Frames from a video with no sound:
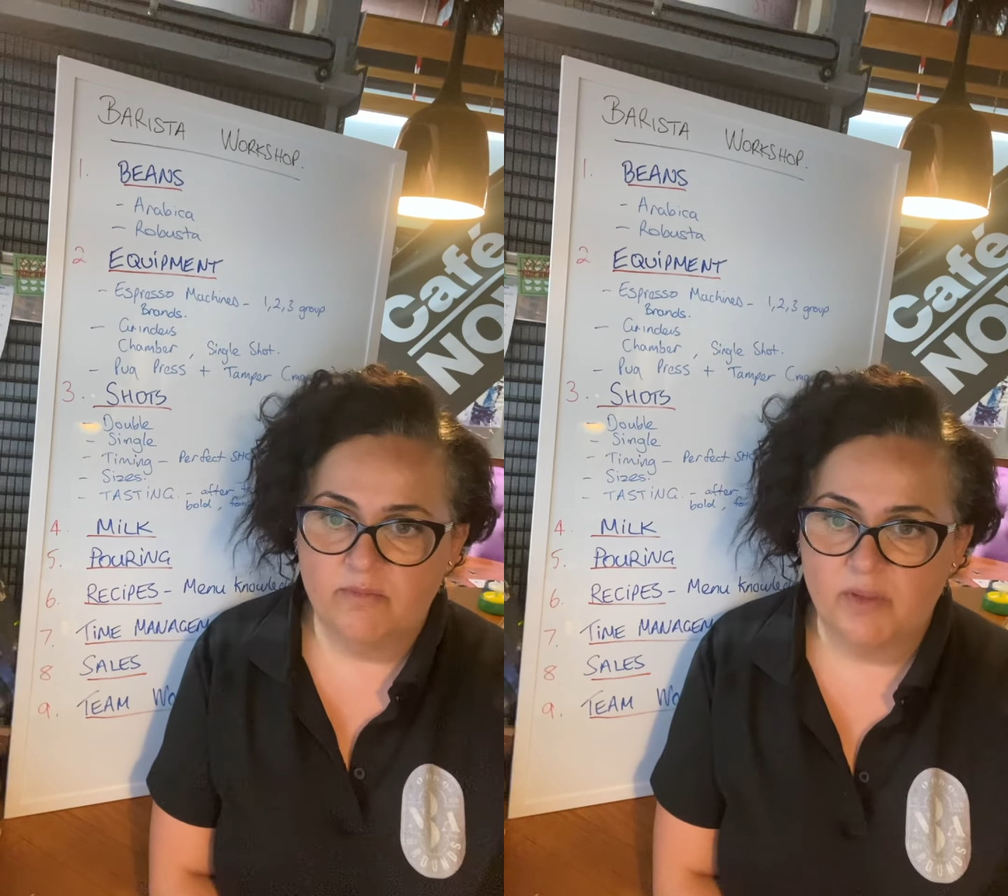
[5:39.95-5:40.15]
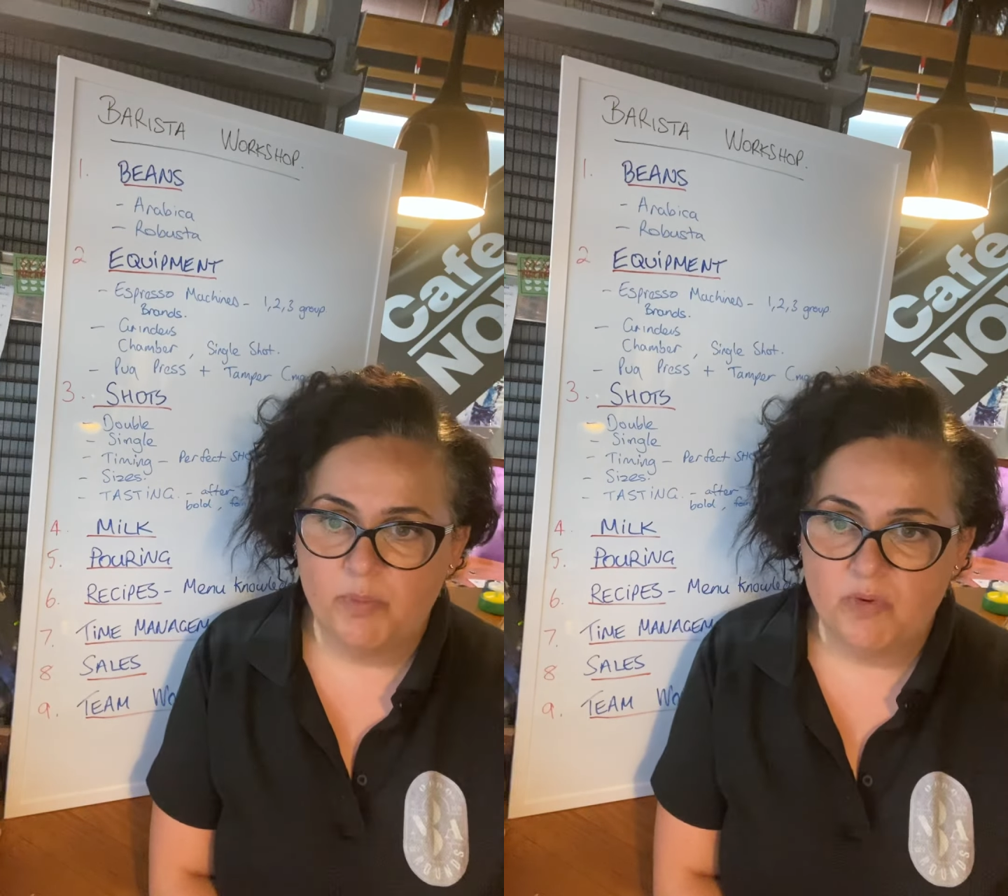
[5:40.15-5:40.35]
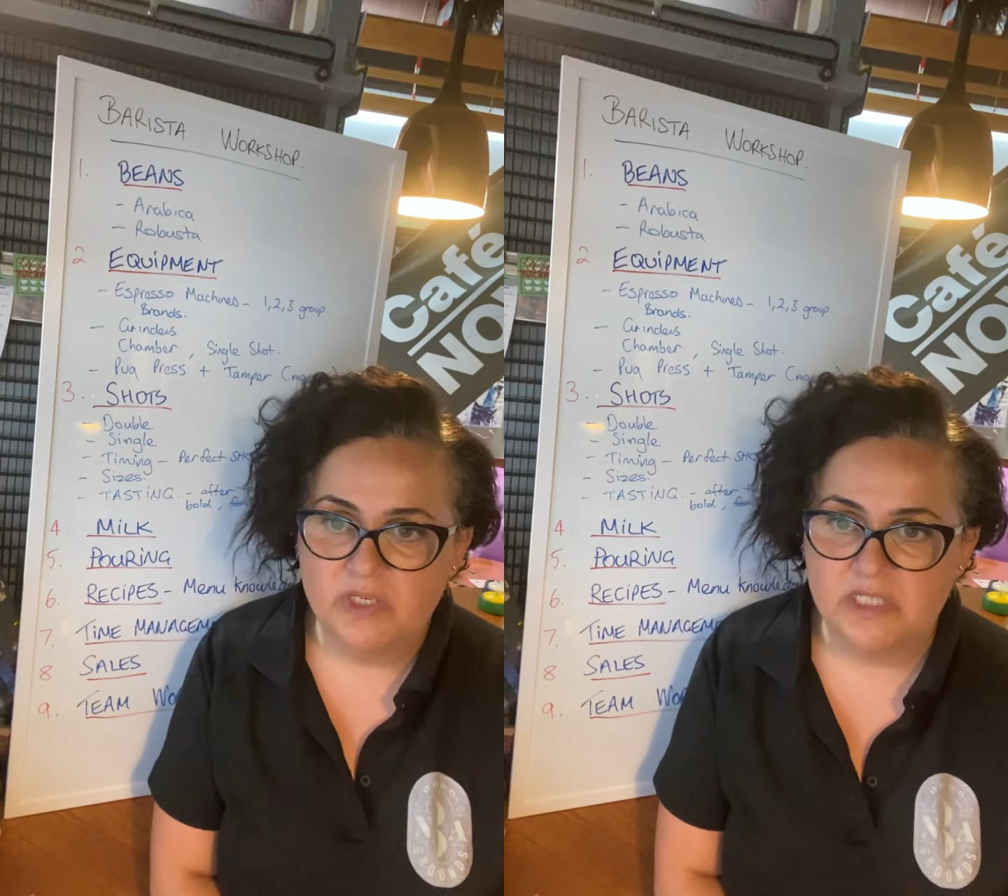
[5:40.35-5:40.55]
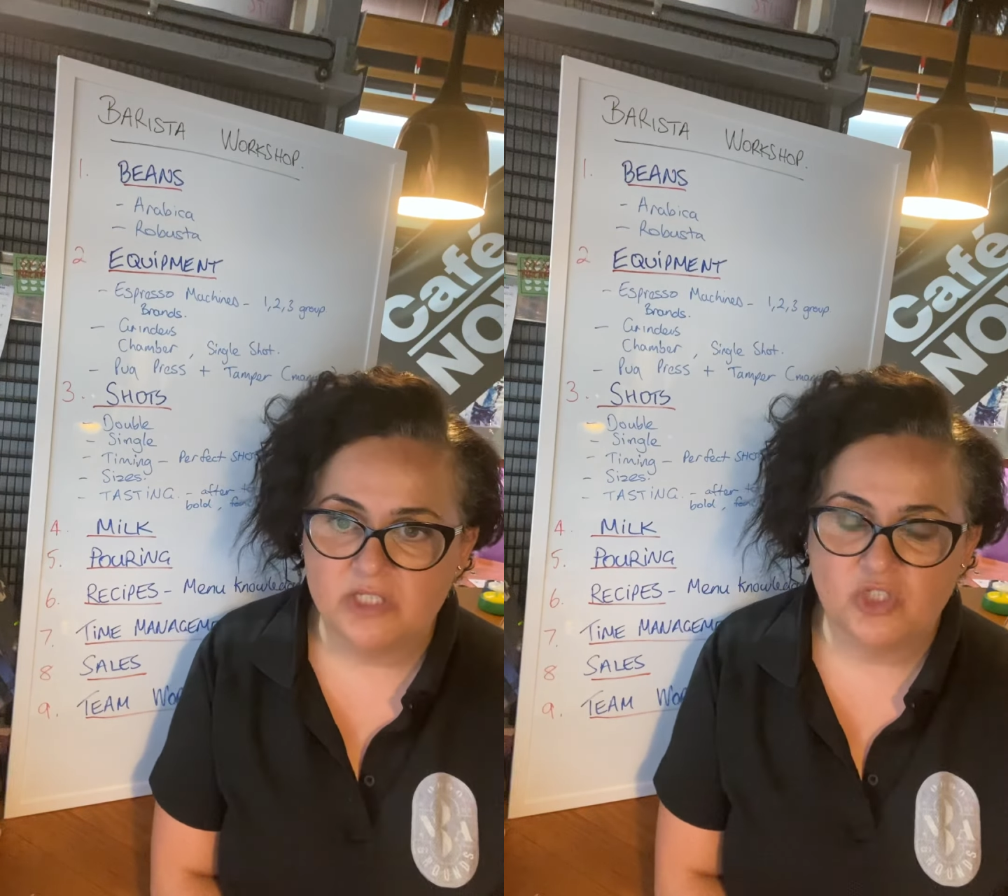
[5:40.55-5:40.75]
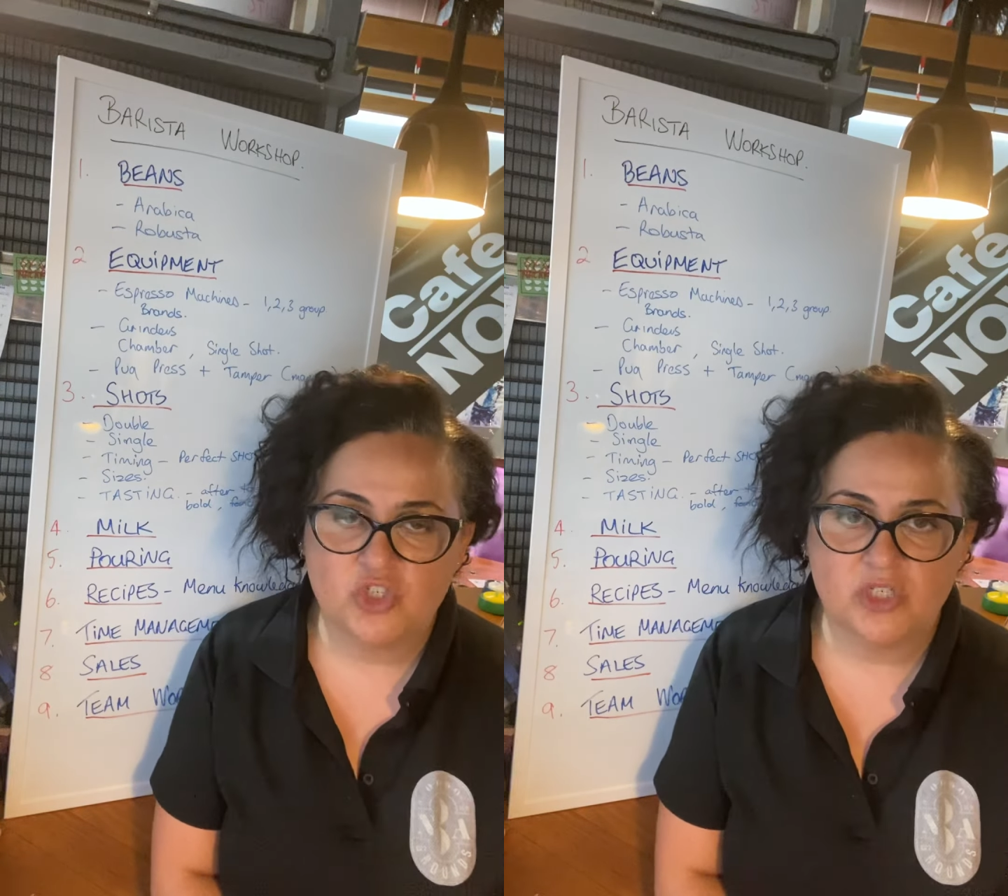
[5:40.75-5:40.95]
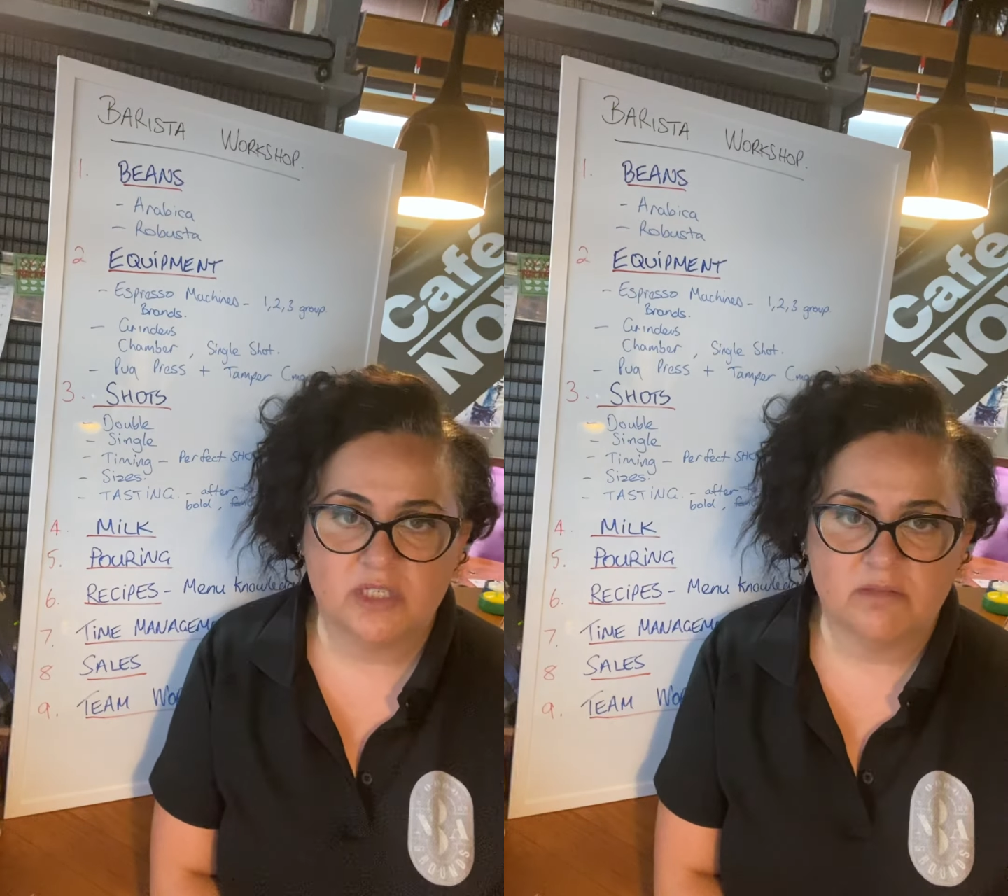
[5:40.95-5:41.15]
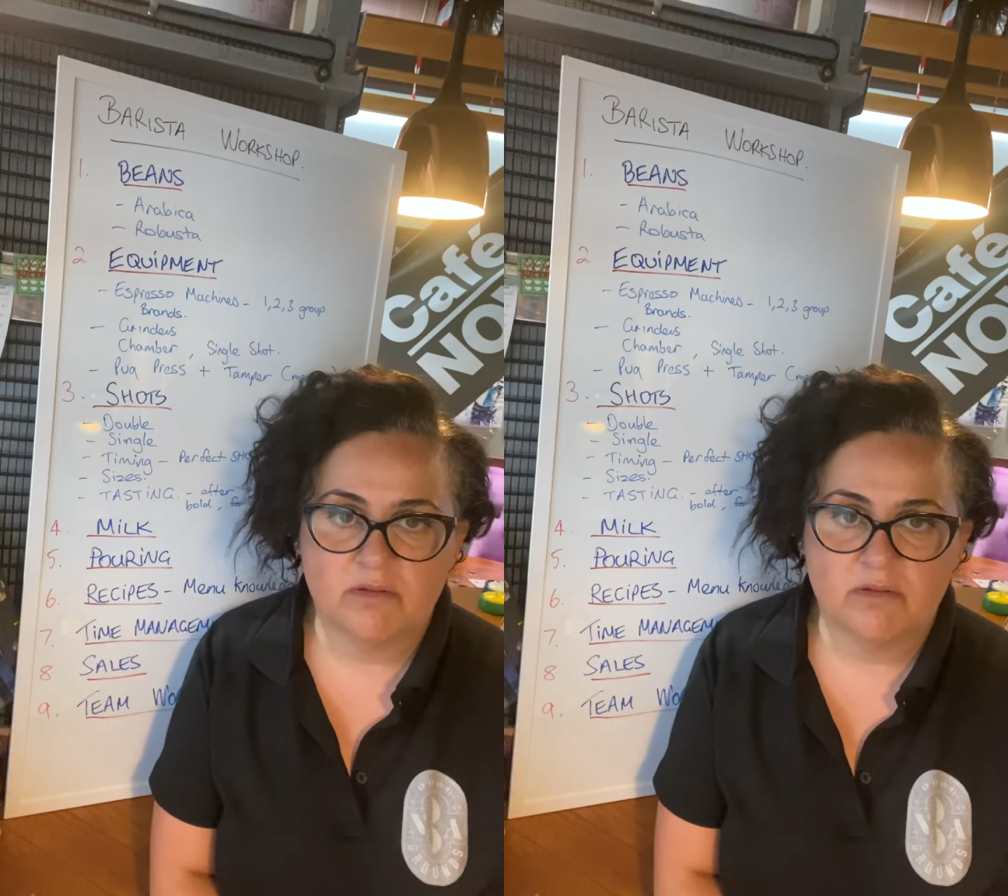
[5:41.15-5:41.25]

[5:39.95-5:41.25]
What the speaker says: the baristas just